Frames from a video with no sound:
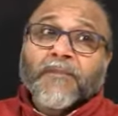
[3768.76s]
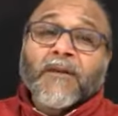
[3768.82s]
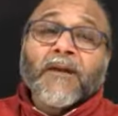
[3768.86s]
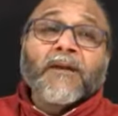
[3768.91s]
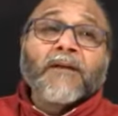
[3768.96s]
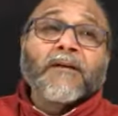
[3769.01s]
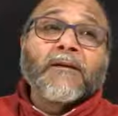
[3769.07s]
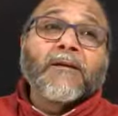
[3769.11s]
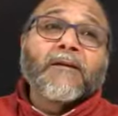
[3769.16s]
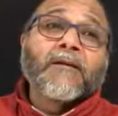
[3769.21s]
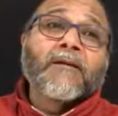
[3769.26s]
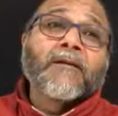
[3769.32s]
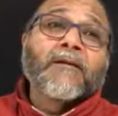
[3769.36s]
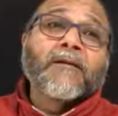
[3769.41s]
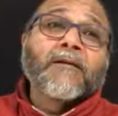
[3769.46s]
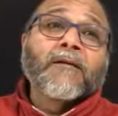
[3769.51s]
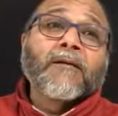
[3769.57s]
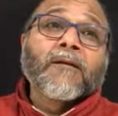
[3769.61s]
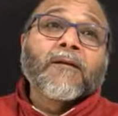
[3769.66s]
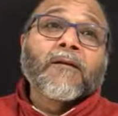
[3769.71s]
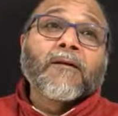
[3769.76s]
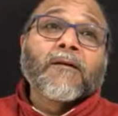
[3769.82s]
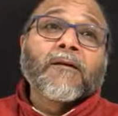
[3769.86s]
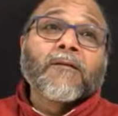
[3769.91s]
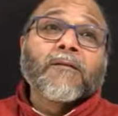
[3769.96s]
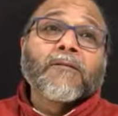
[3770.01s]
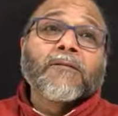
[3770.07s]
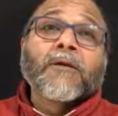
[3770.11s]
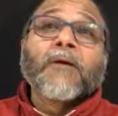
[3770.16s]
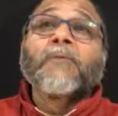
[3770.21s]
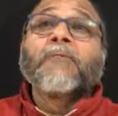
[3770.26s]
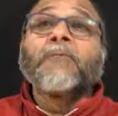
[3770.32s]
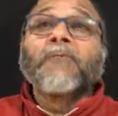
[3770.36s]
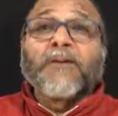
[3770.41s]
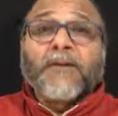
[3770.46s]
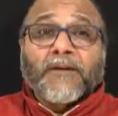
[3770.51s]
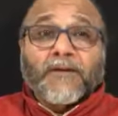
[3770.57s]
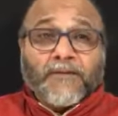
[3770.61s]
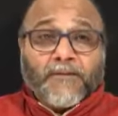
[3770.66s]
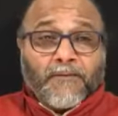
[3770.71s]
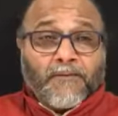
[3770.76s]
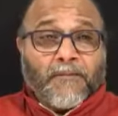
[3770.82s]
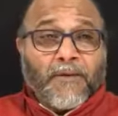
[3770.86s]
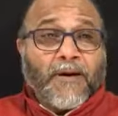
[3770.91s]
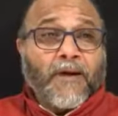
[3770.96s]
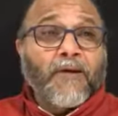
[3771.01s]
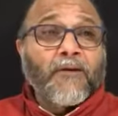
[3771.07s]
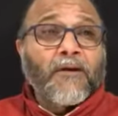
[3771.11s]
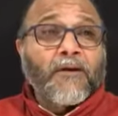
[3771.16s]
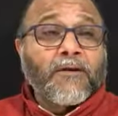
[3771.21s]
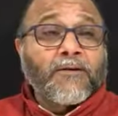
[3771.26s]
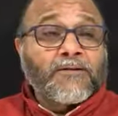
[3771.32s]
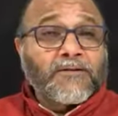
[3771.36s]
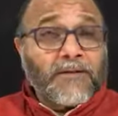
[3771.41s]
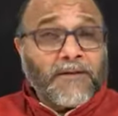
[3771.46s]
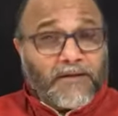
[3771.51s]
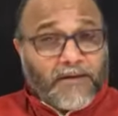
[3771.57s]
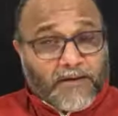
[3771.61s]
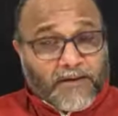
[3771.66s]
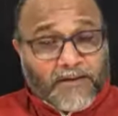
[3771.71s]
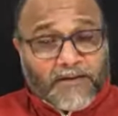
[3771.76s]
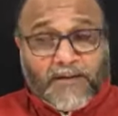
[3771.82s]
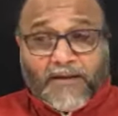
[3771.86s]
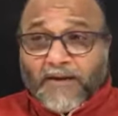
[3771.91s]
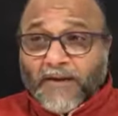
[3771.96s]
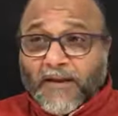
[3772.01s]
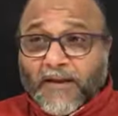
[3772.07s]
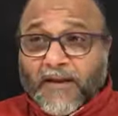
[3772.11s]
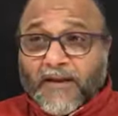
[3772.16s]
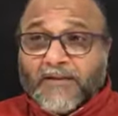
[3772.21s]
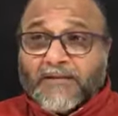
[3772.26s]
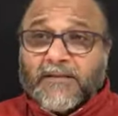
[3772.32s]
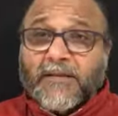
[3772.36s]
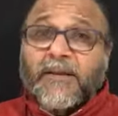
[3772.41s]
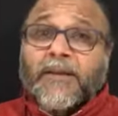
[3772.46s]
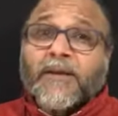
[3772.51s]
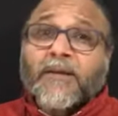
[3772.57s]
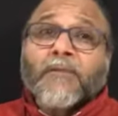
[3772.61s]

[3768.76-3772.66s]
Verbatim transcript: Then somewhere, by God, suddenly they realize